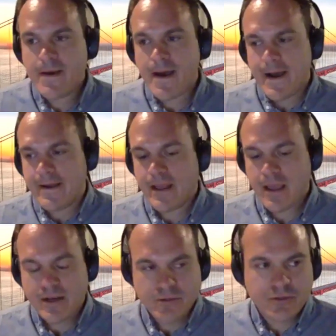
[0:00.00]

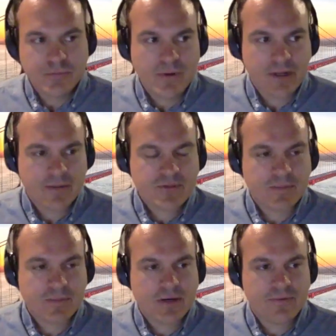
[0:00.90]
And you do bring up
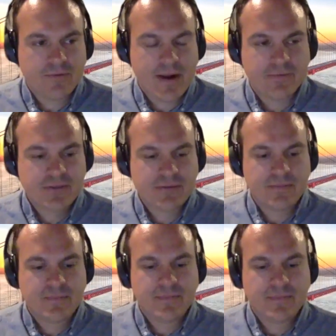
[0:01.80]
something around,
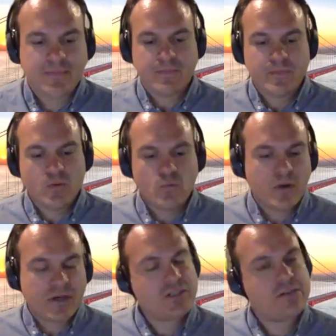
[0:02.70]
you know,
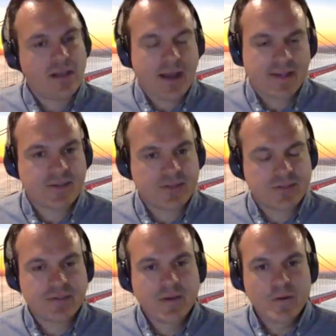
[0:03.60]
which
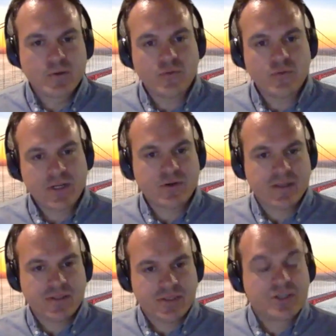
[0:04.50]
classes do we
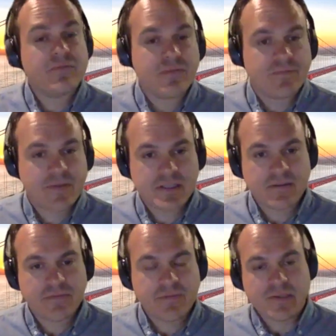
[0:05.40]
transition from
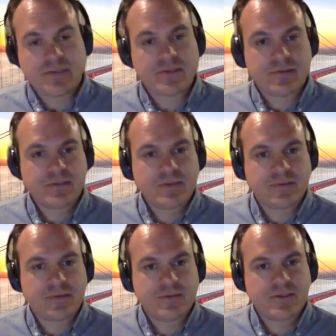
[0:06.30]
face-to-face
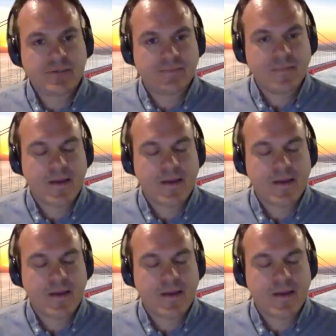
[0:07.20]
to